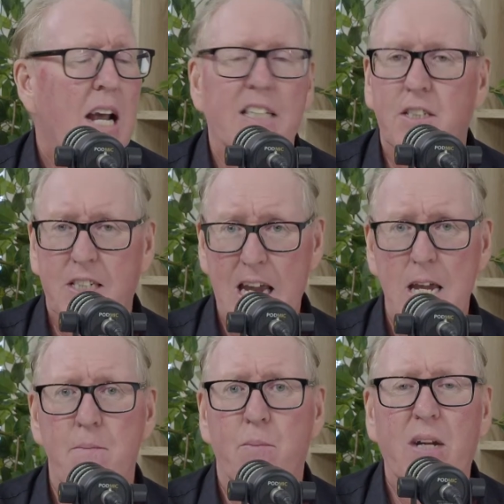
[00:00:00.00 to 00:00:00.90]
as a
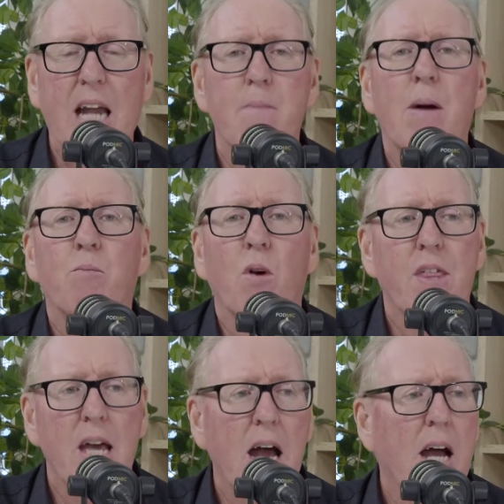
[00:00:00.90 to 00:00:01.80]
team, and we came up
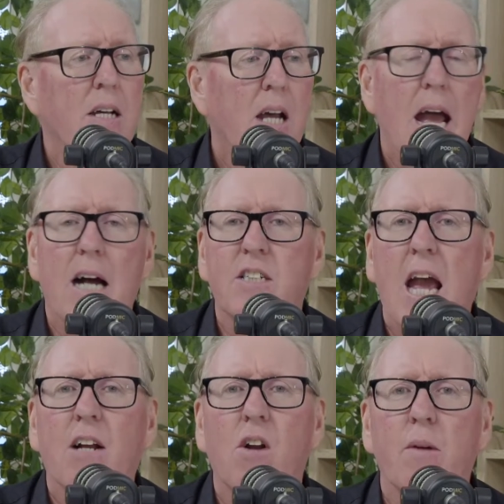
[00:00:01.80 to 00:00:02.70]
with our
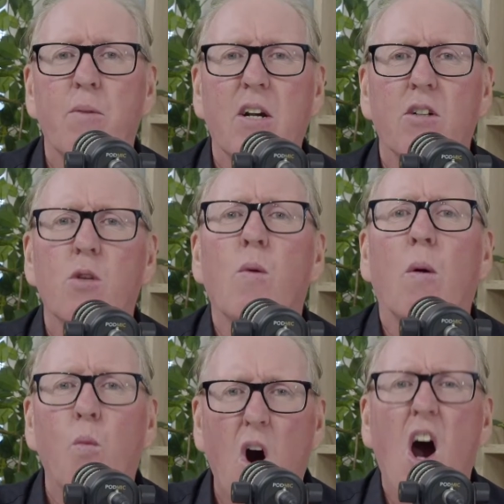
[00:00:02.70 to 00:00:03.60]
tagline. We got to
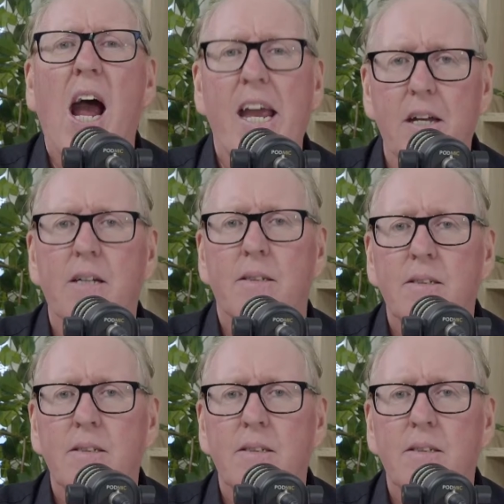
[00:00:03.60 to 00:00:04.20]
our why.